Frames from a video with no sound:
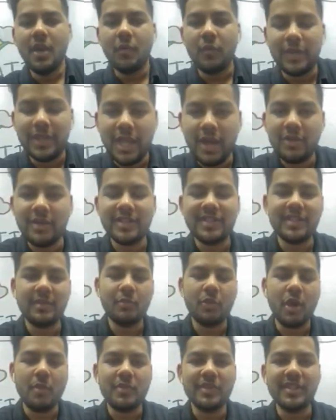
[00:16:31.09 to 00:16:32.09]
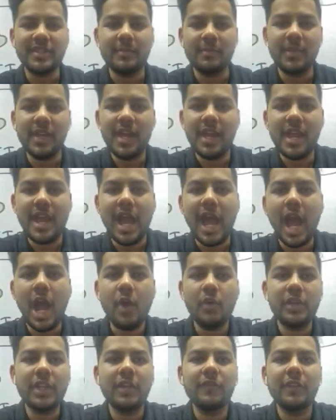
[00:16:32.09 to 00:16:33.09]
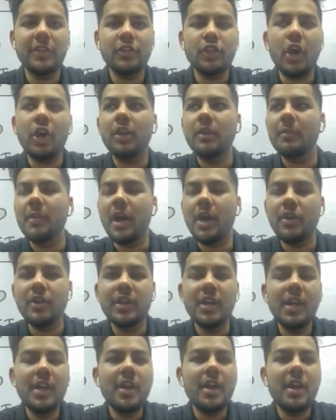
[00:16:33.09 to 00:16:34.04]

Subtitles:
without a proper supply. How can we talk about